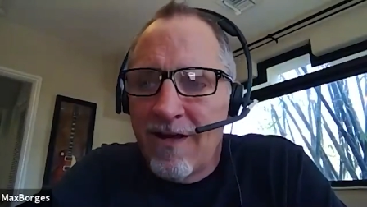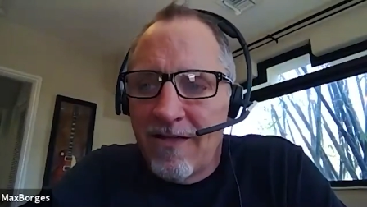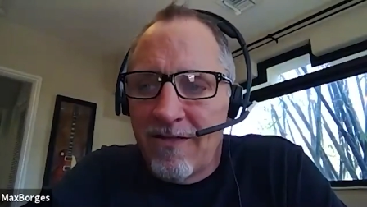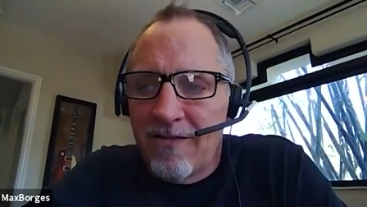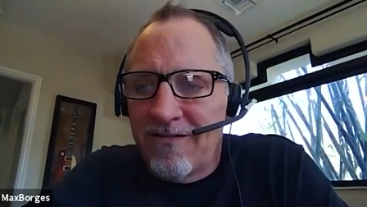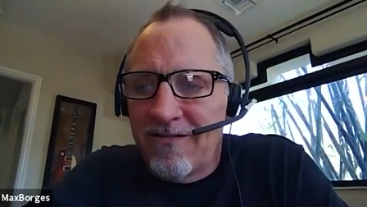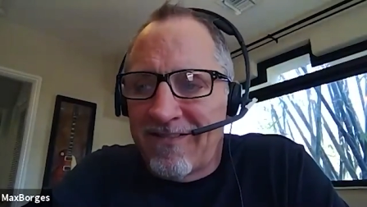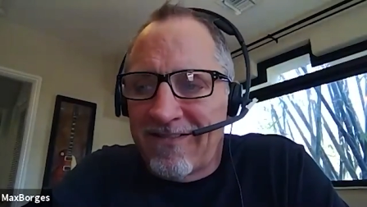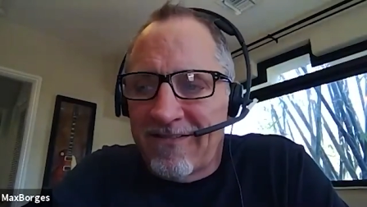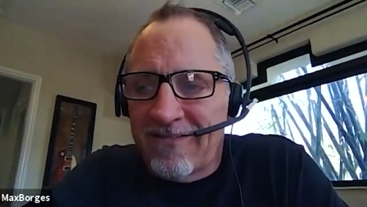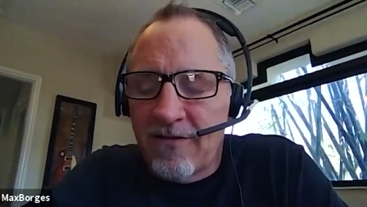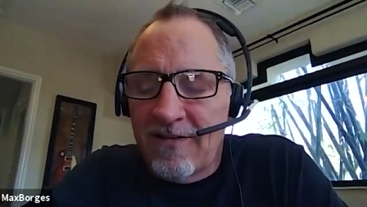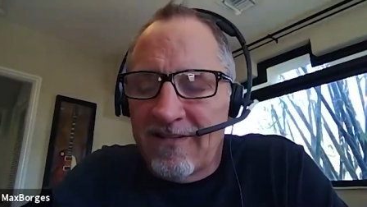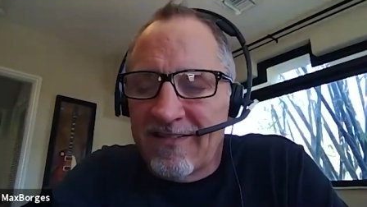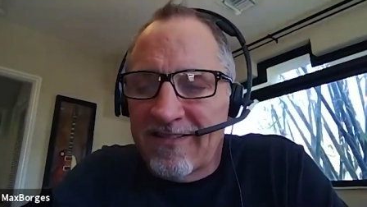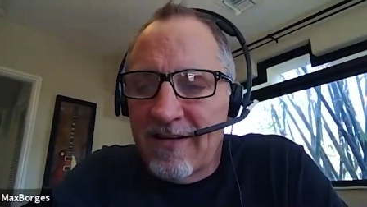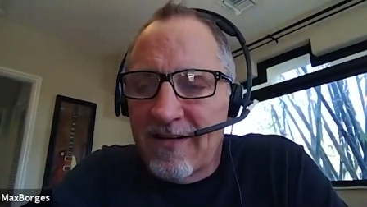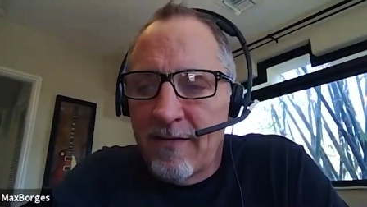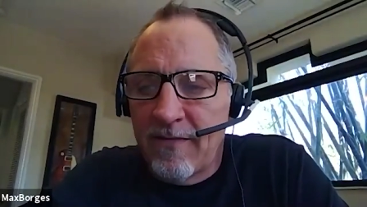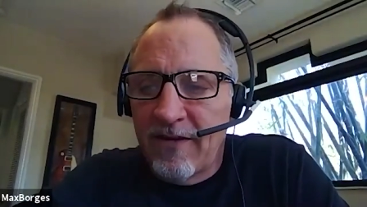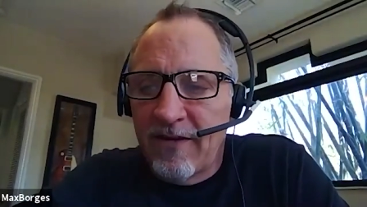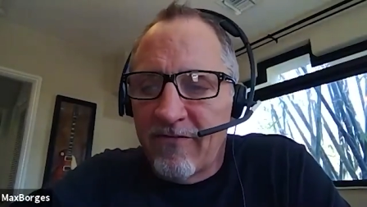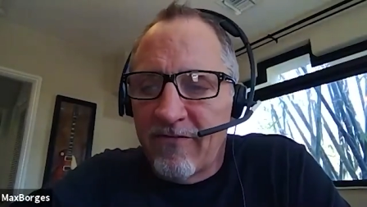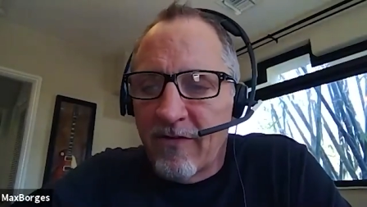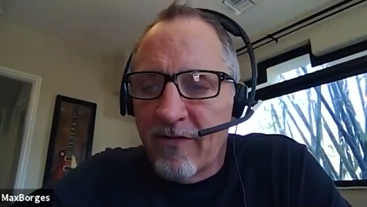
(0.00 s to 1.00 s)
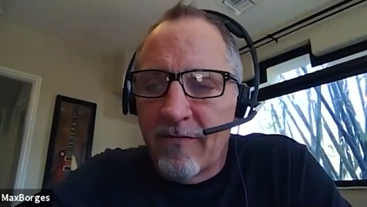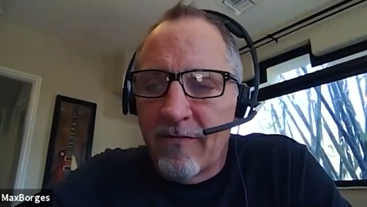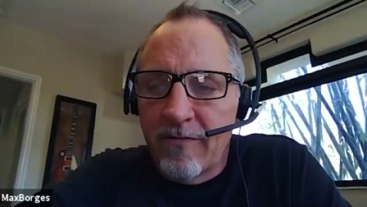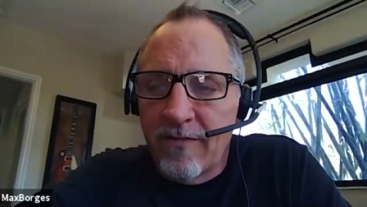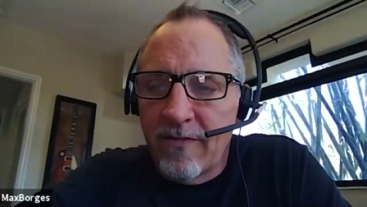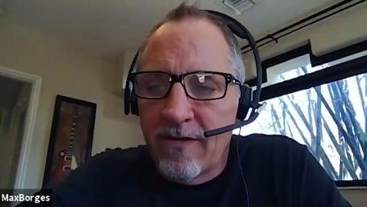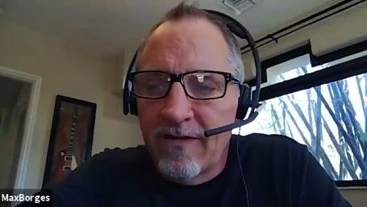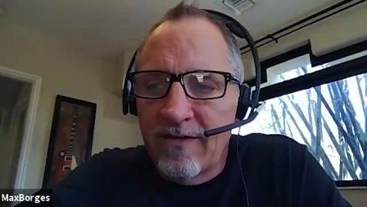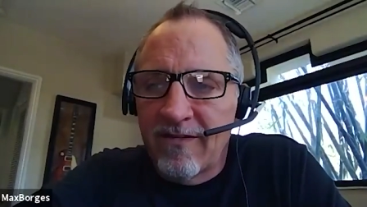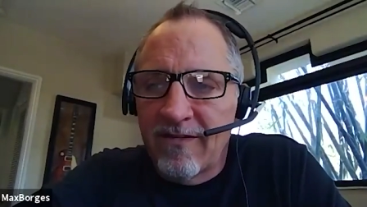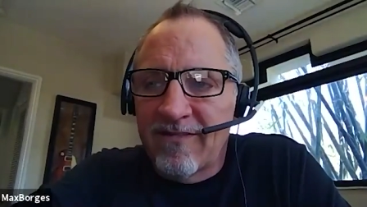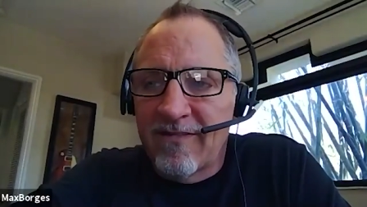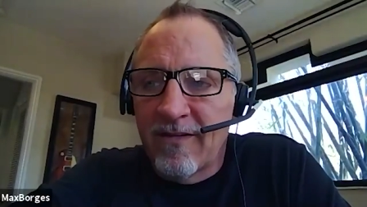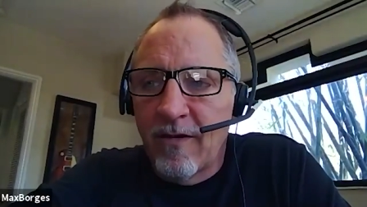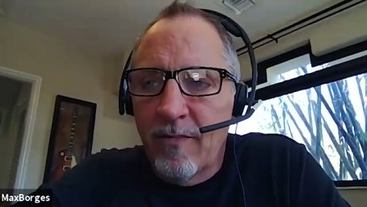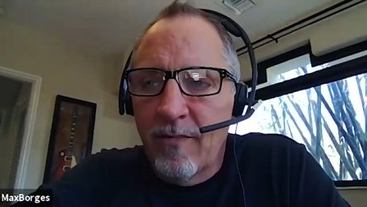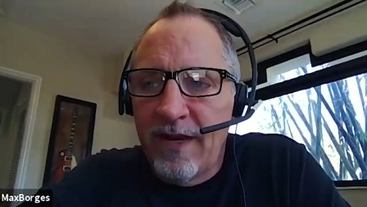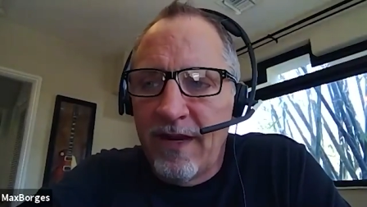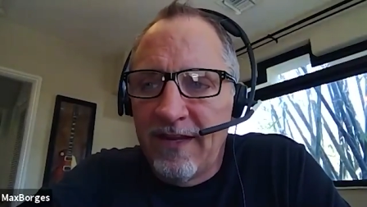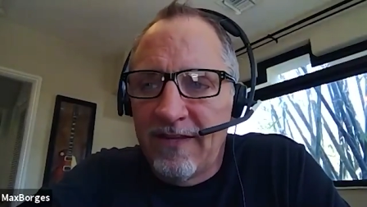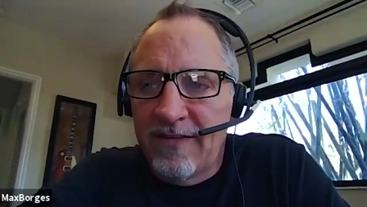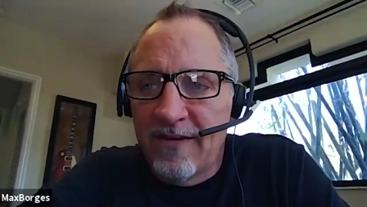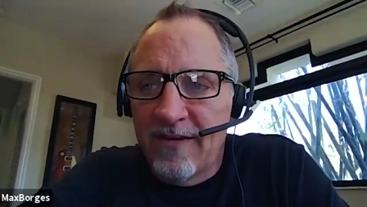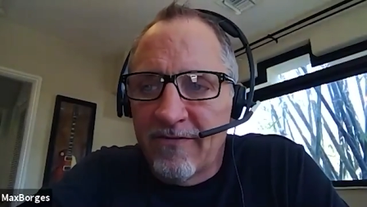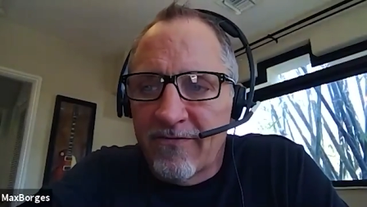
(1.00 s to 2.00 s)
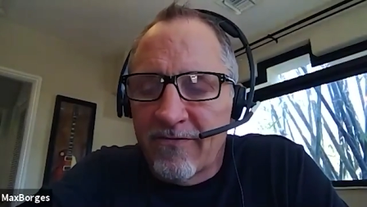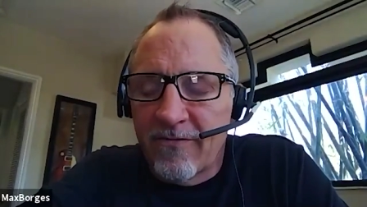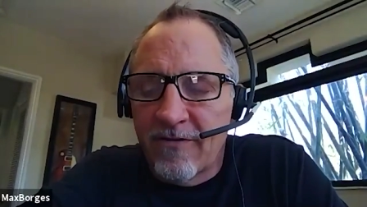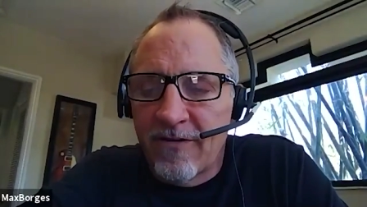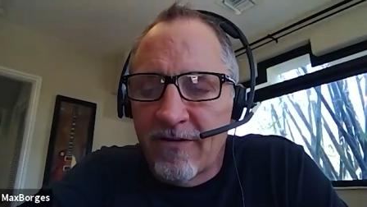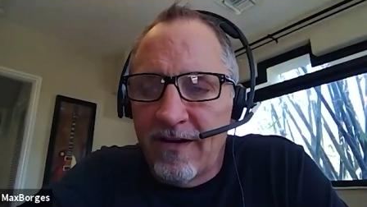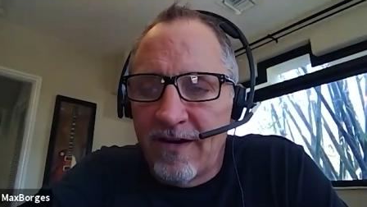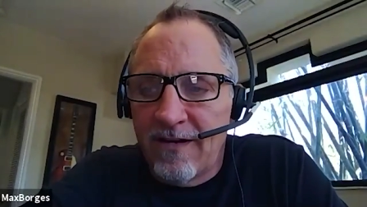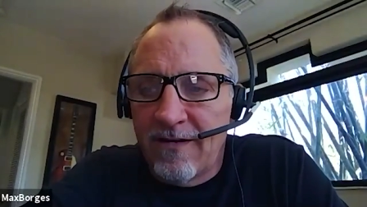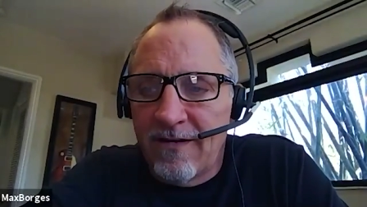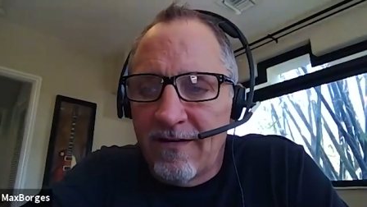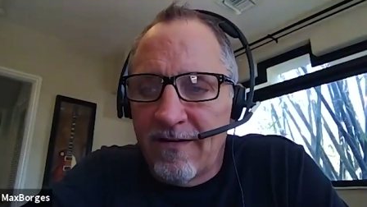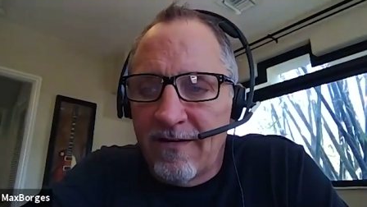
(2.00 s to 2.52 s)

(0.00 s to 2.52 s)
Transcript: there's stress coming from so many different